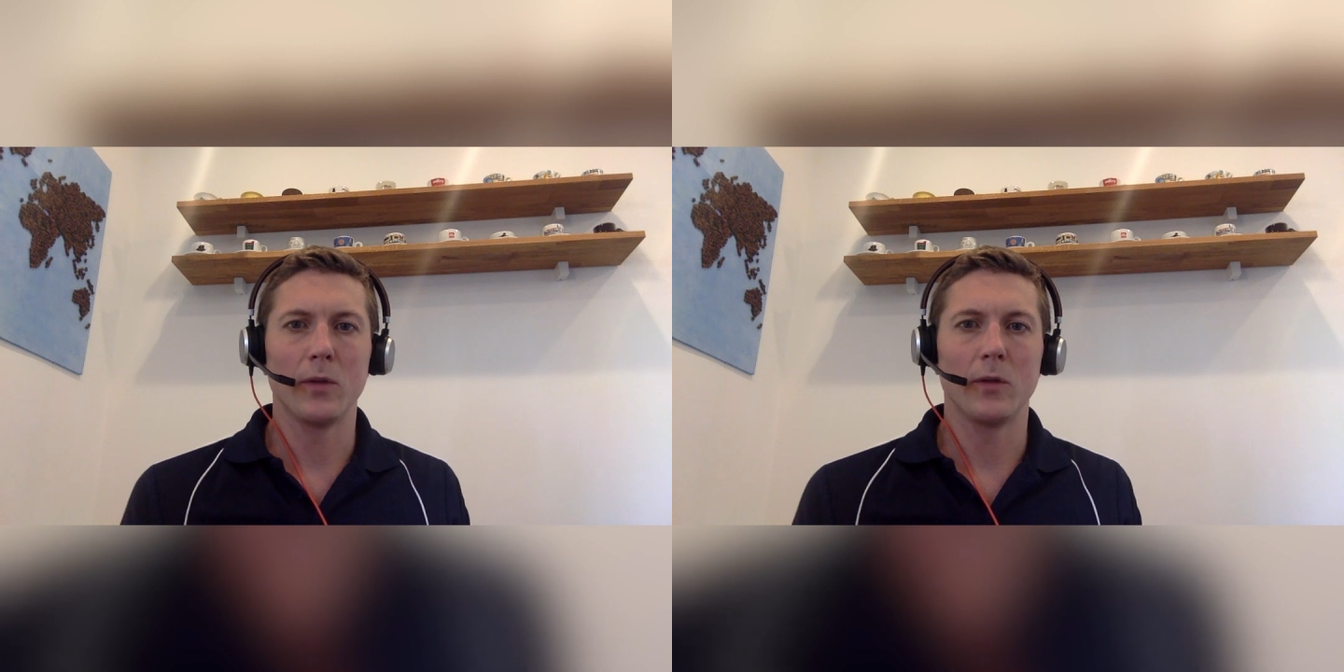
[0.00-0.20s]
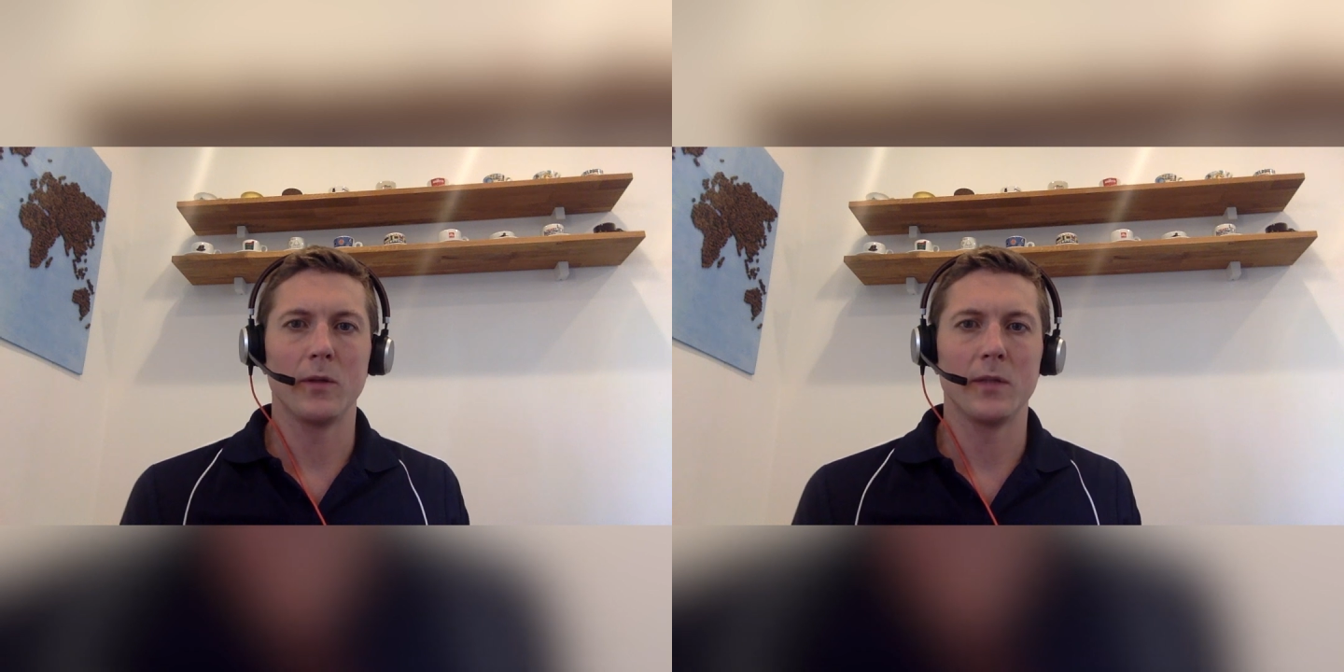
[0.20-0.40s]

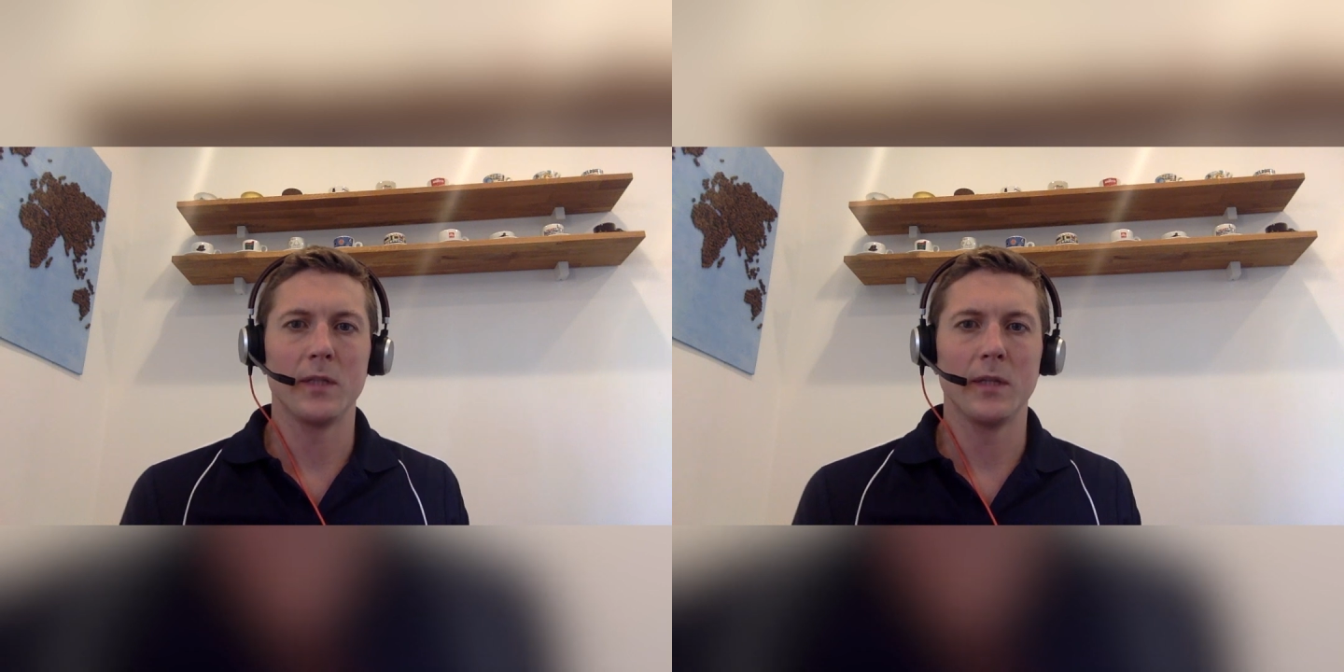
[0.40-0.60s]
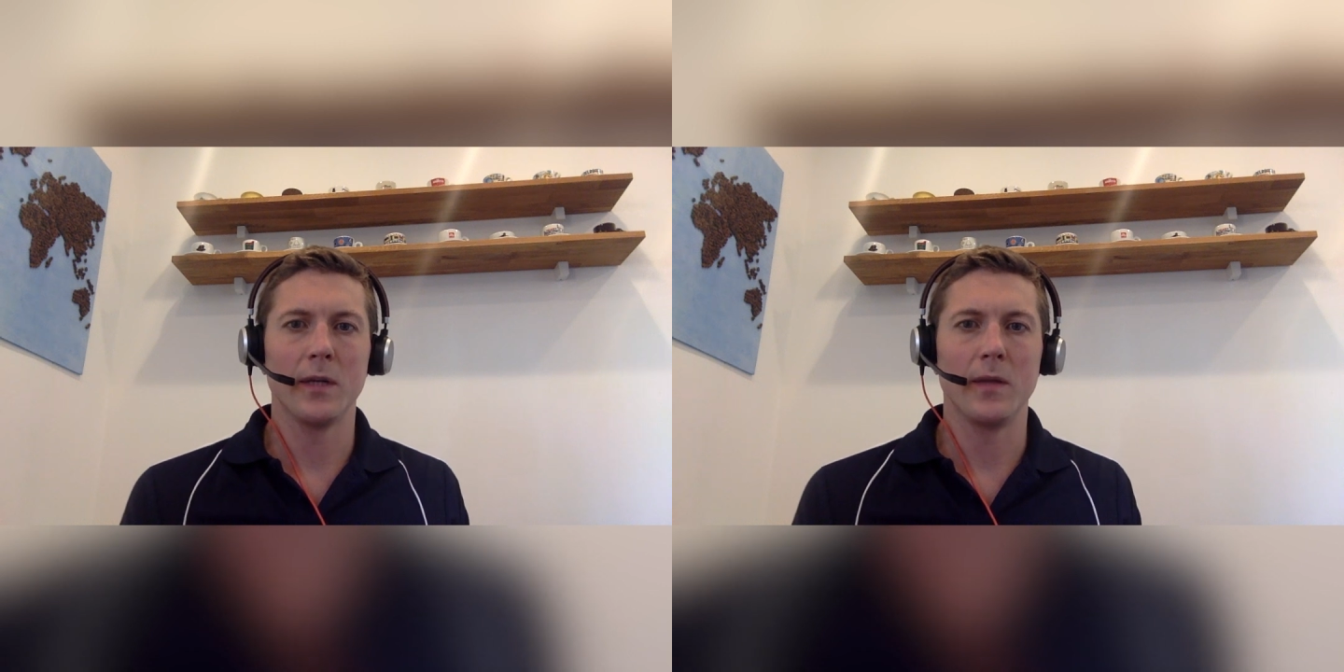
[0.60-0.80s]
to
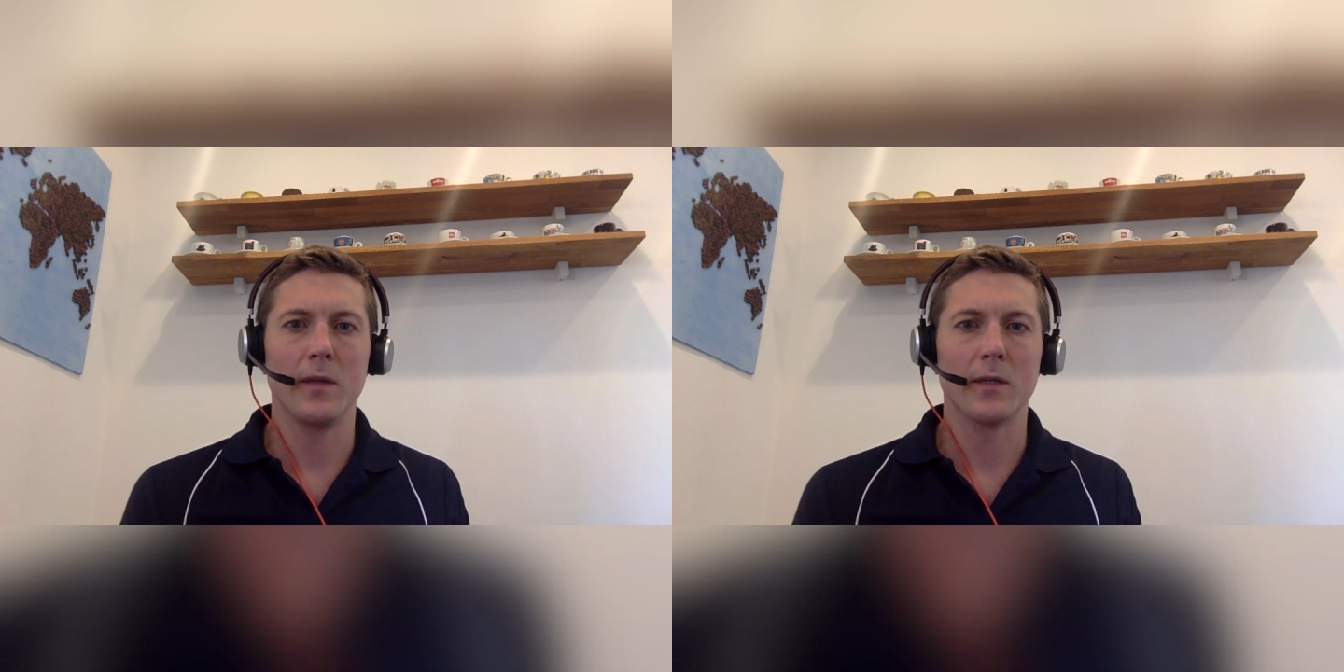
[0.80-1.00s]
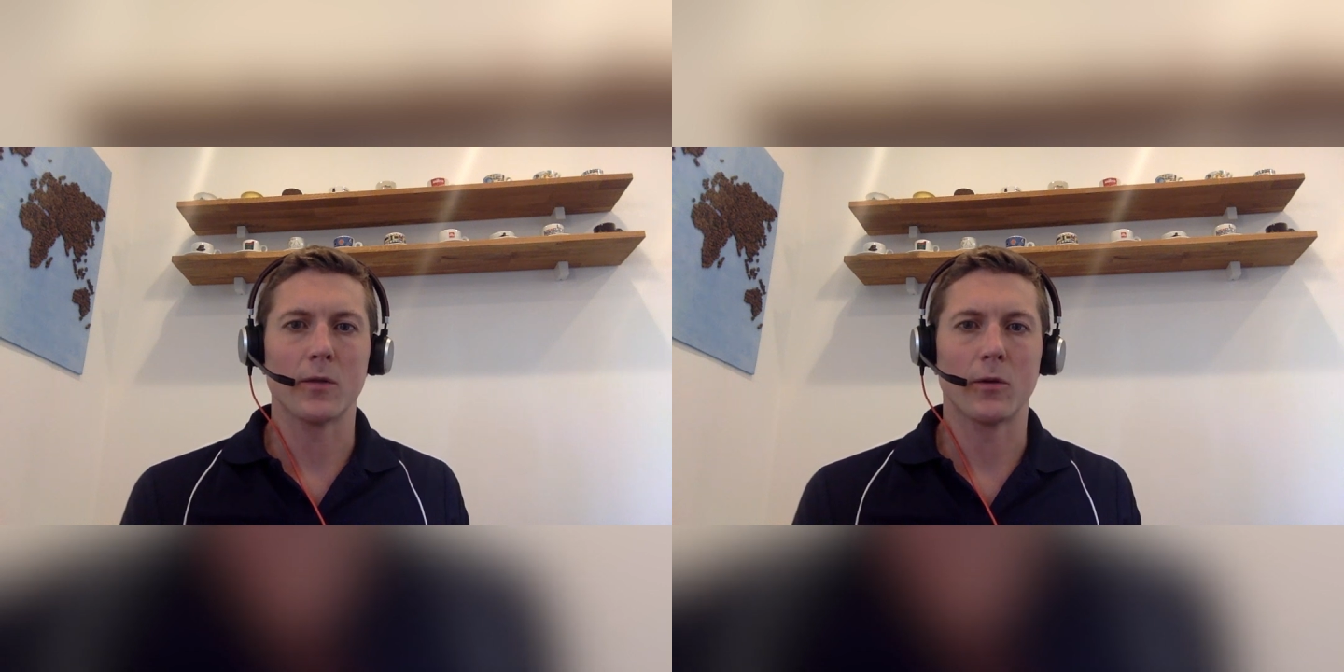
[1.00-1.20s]
consider in
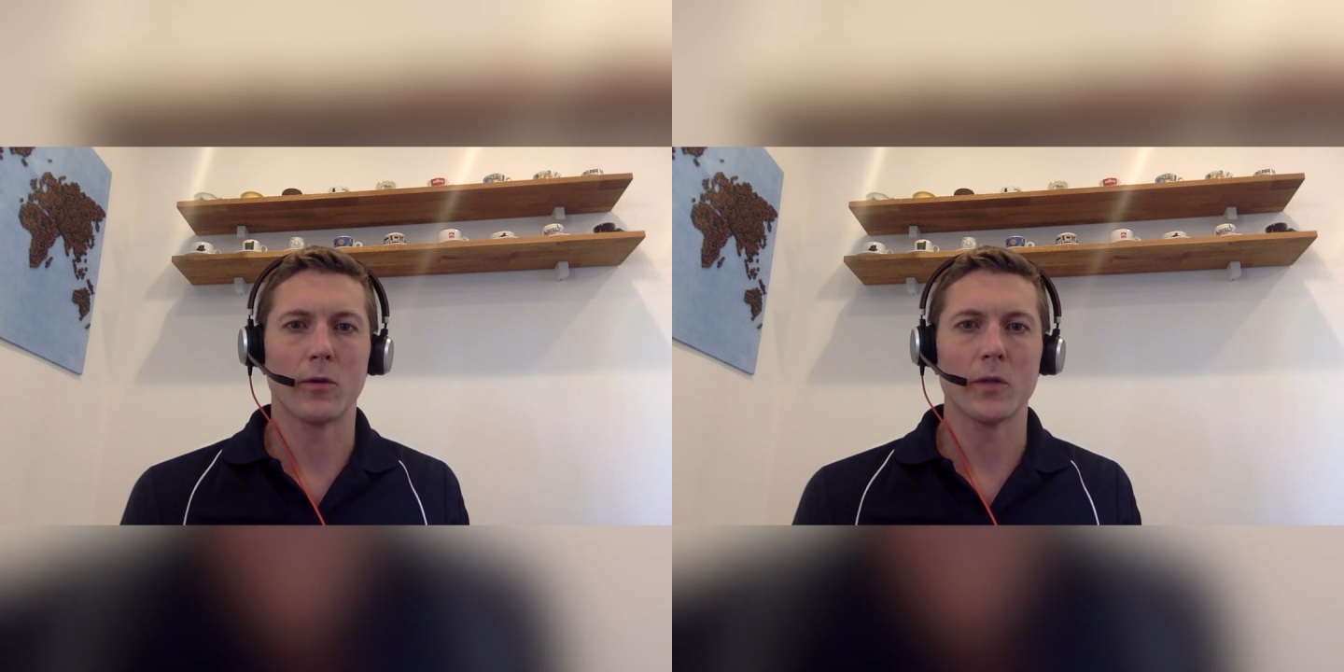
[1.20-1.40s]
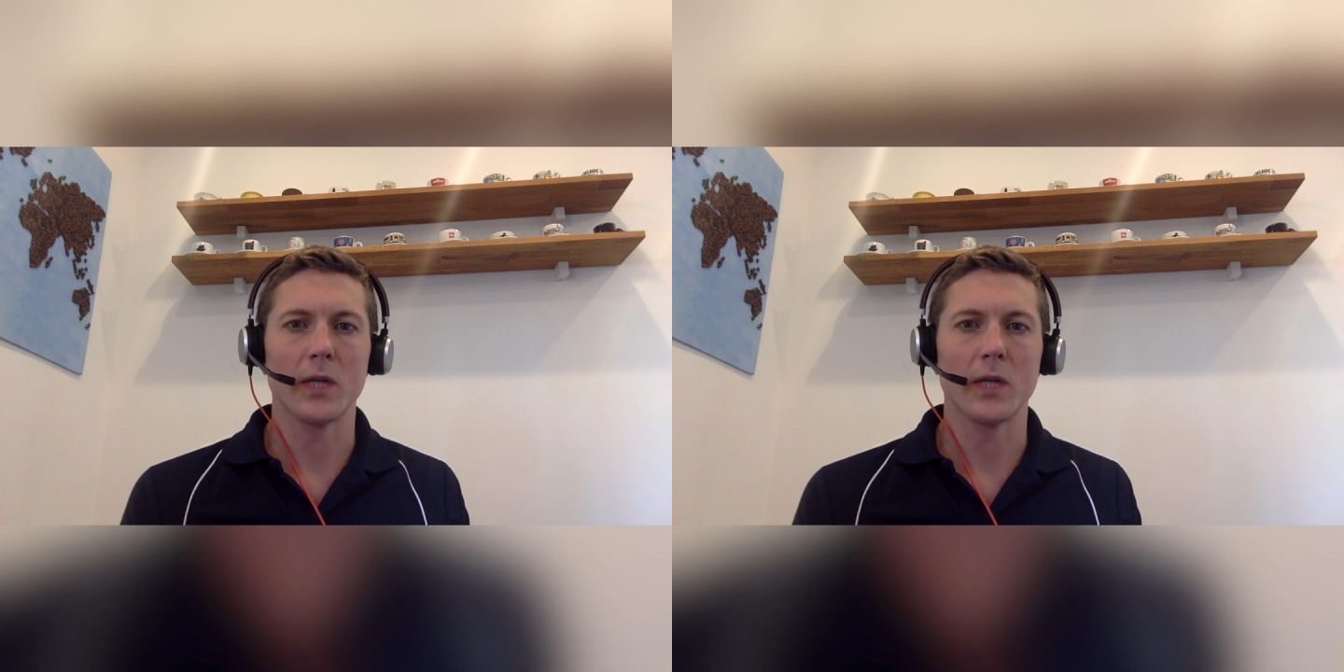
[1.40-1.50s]
this course,